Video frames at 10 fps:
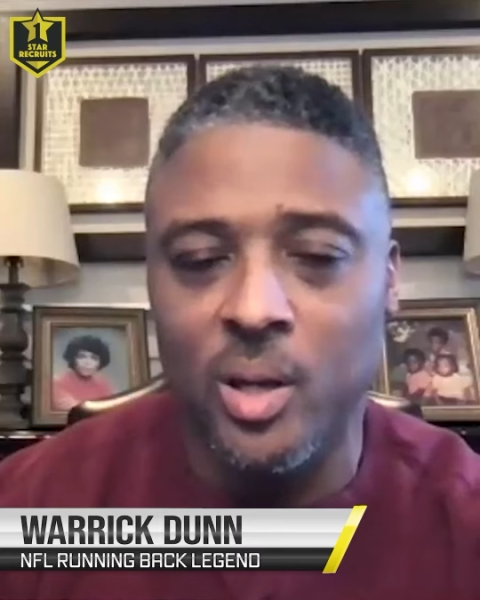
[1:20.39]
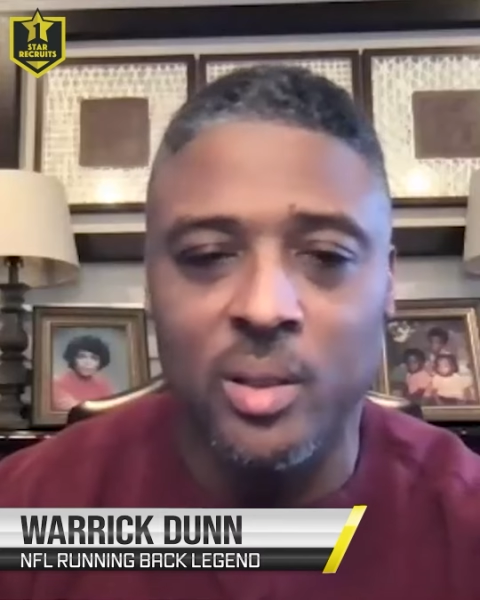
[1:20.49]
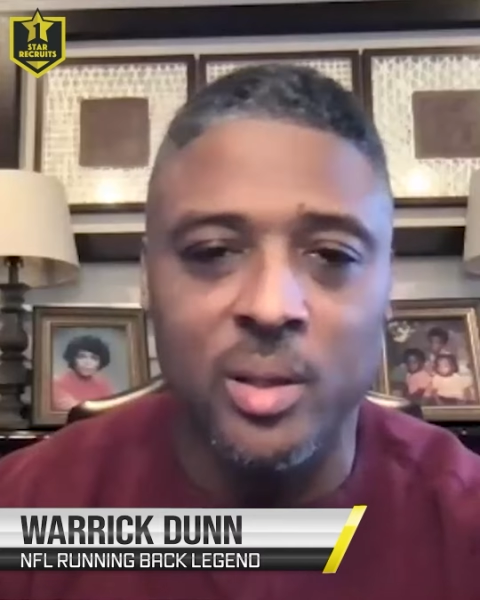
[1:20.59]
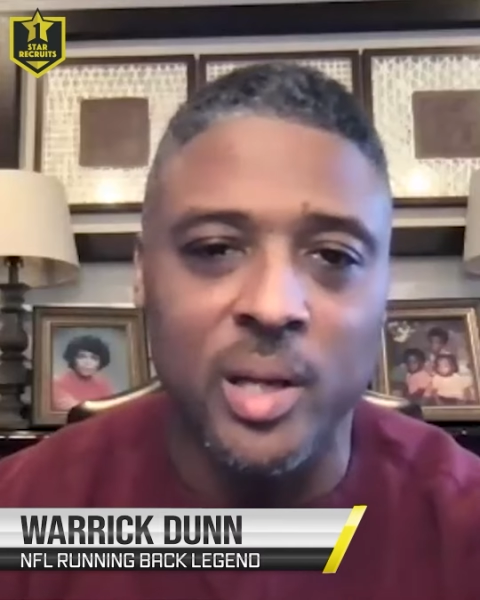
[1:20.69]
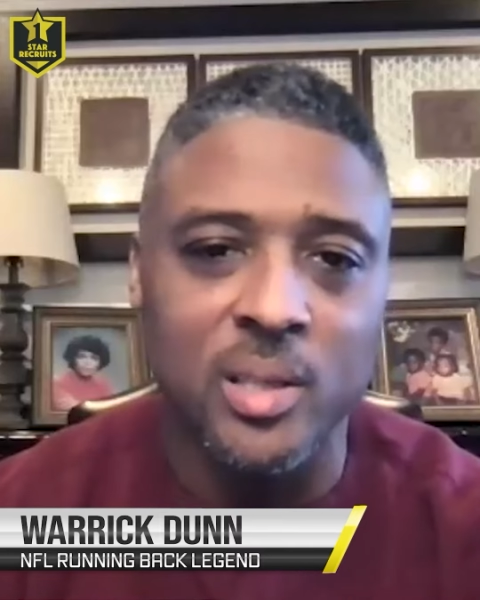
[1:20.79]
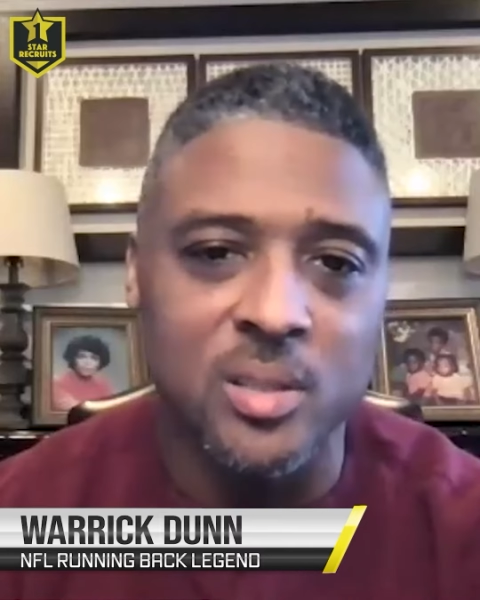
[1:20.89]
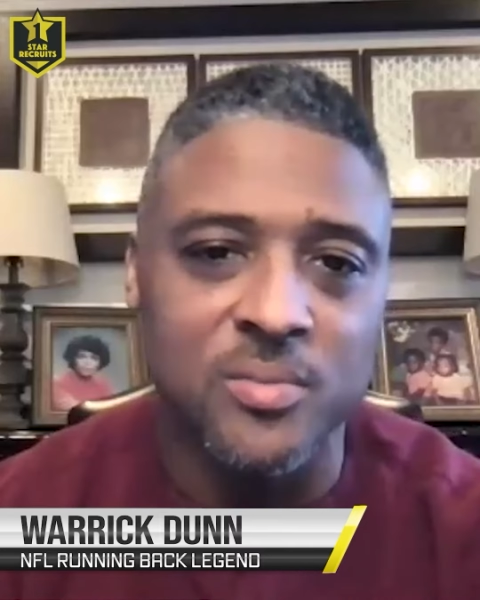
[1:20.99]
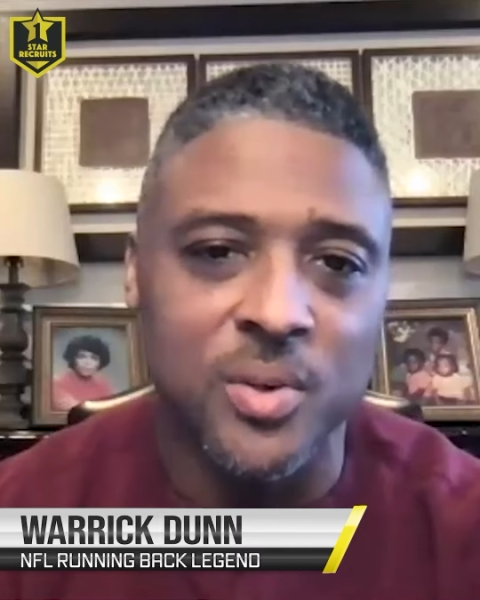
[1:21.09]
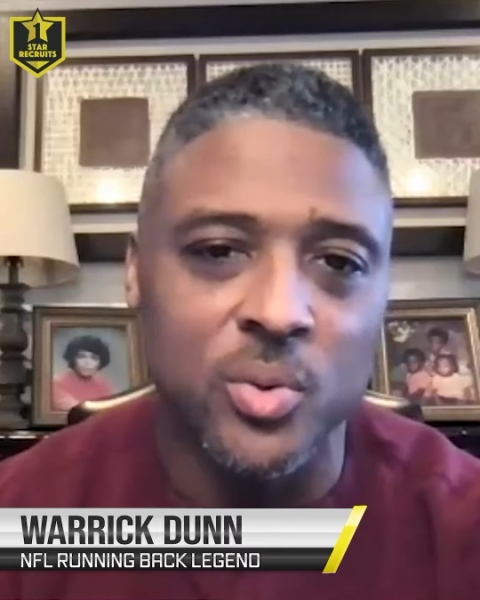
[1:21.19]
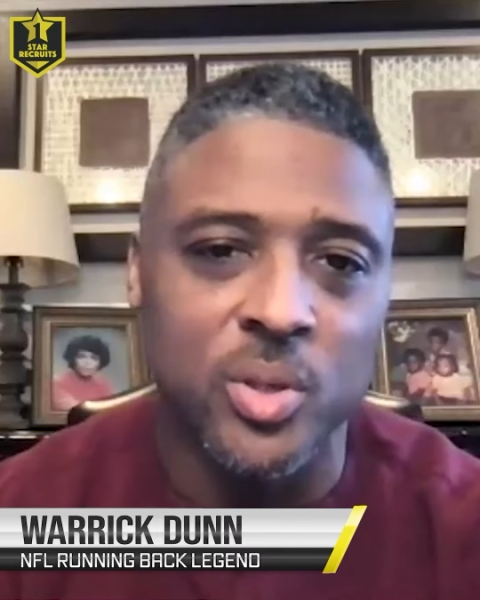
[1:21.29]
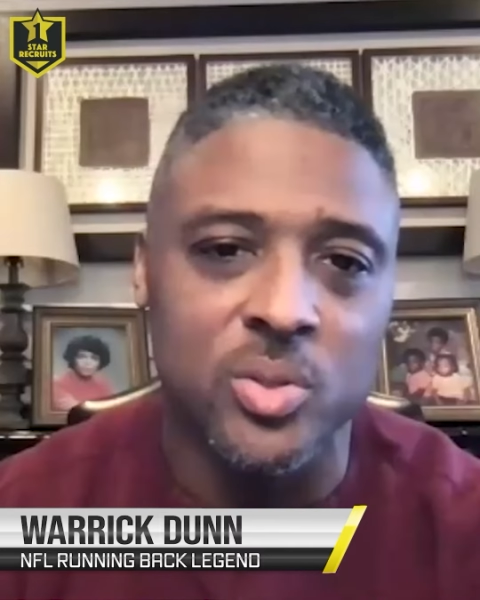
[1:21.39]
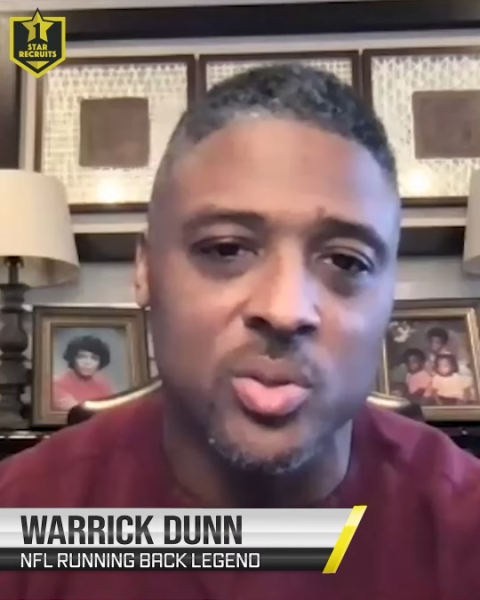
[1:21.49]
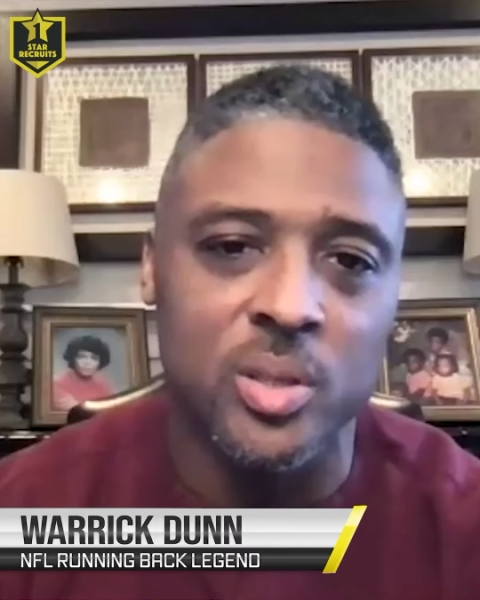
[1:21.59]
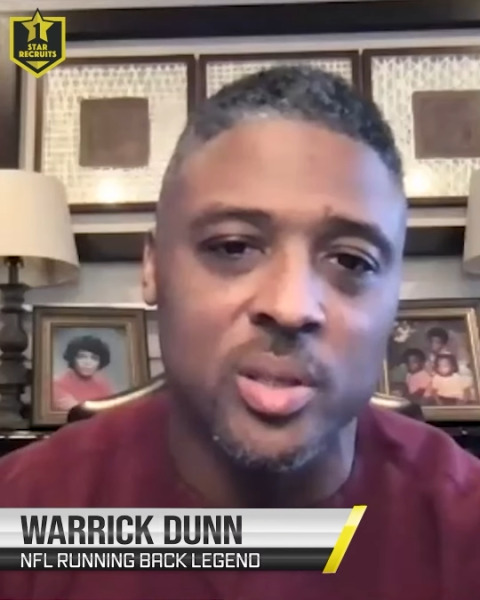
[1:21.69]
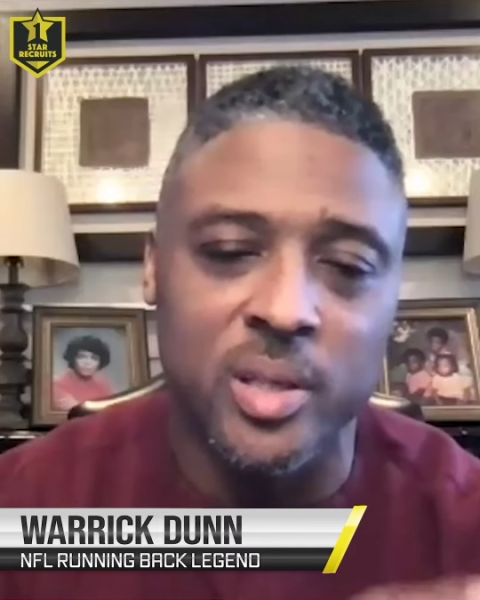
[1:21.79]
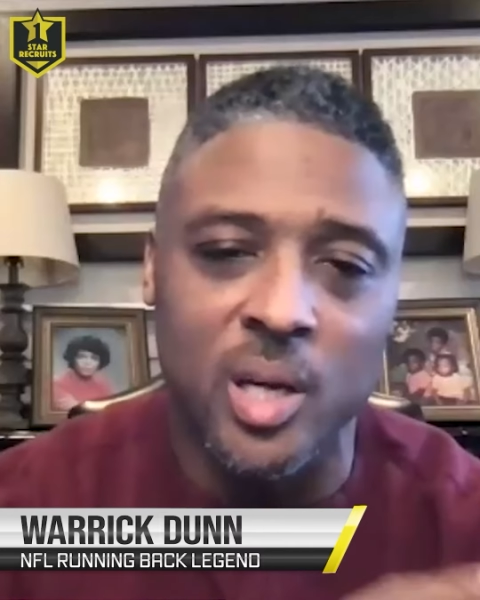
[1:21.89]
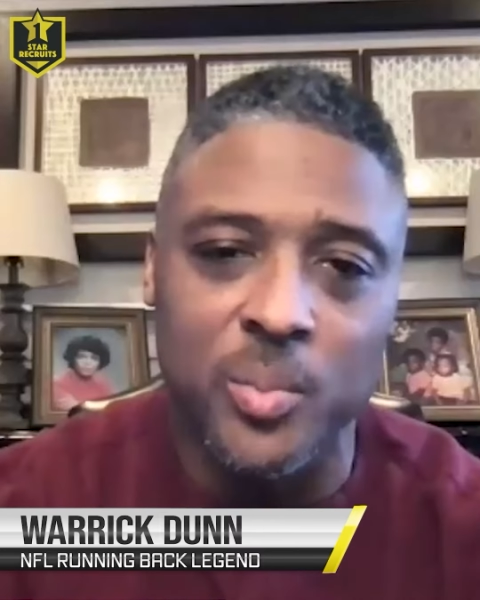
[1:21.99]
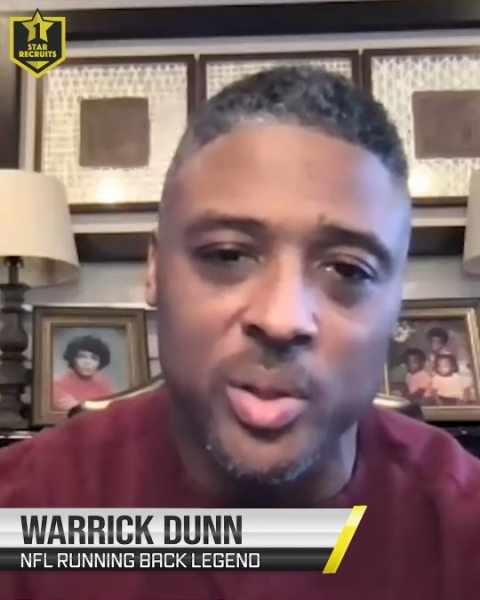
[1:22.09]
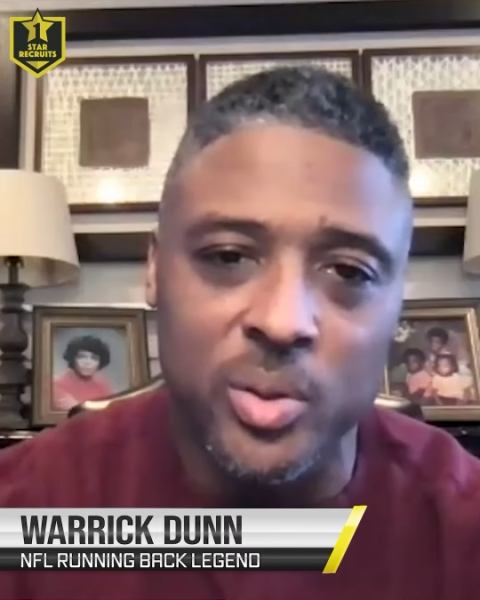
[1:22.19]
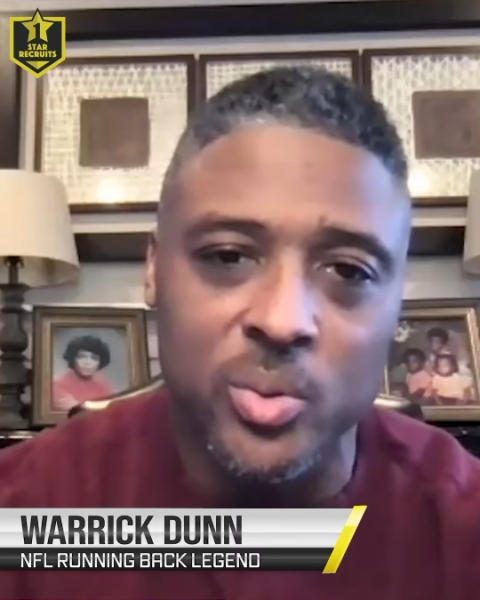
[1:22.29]
They're not just focused on
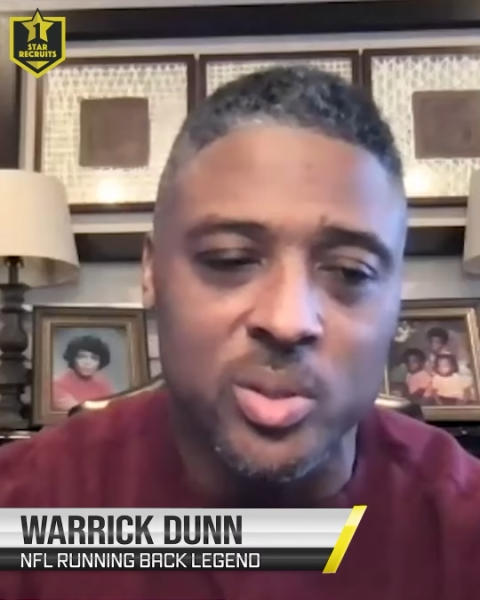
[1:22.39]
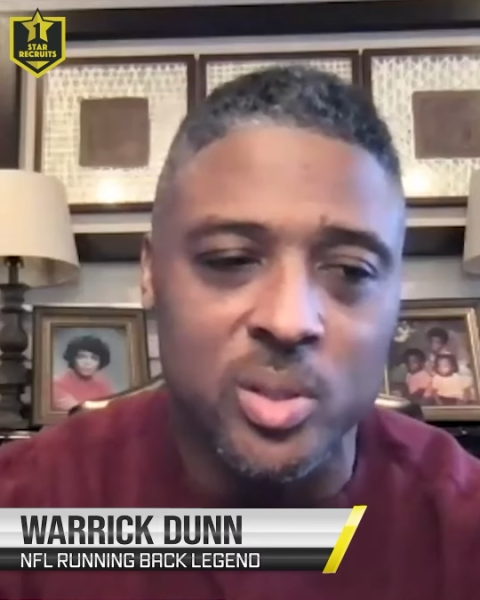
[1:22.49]
W's